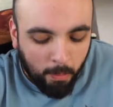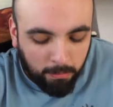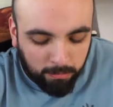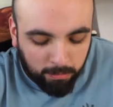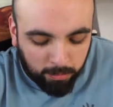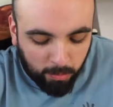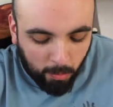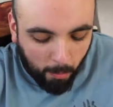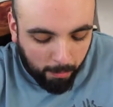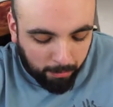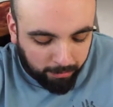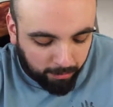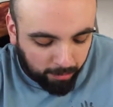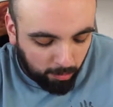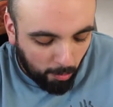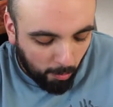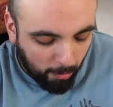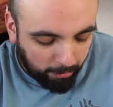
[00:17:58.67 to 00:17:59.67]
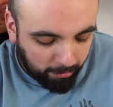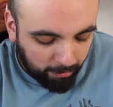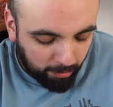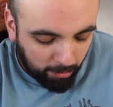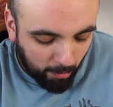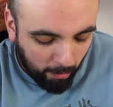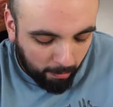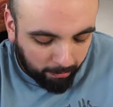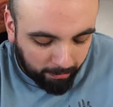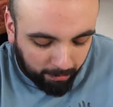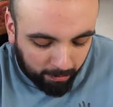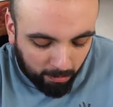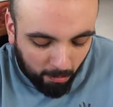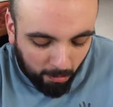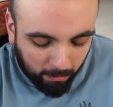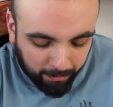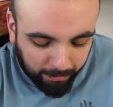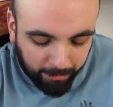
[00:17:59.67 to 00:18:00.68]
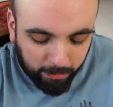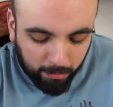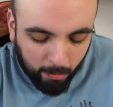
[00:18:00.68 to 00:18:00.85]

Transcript: It just looks so strange.